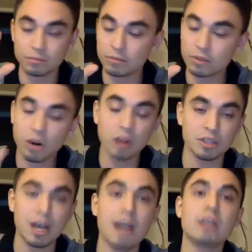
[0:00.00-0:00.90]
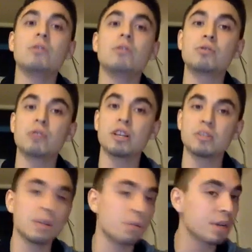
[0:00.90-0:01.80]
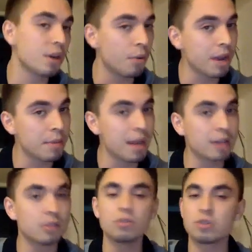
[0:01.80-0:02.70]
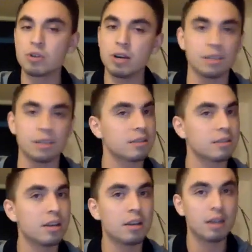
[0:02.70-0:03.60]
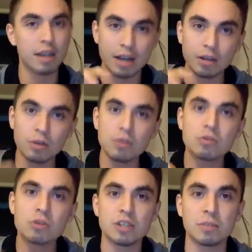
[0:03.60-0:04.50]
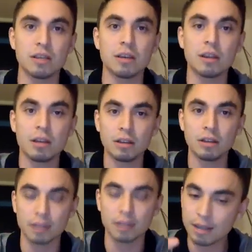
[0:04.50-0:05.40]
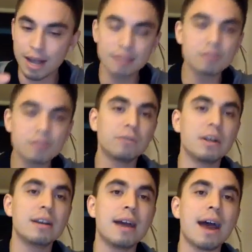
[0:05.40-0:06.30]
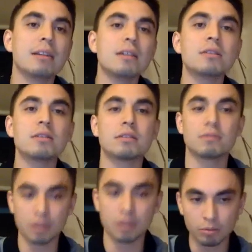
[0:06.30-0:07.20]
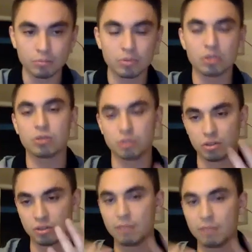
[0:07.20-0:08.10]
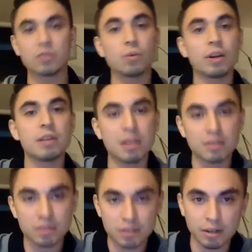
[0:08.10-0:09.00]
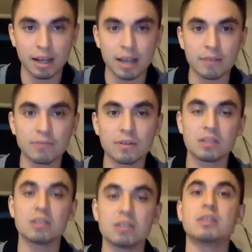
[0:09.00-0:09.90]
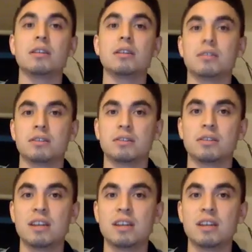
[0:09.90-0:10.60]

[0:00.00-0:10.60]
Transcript: Carlos, I know you trust me. We go way back. Use trust. Hey, I know you trust me. Look, as a friend, at least, just give me 20 minutes of your life to see this.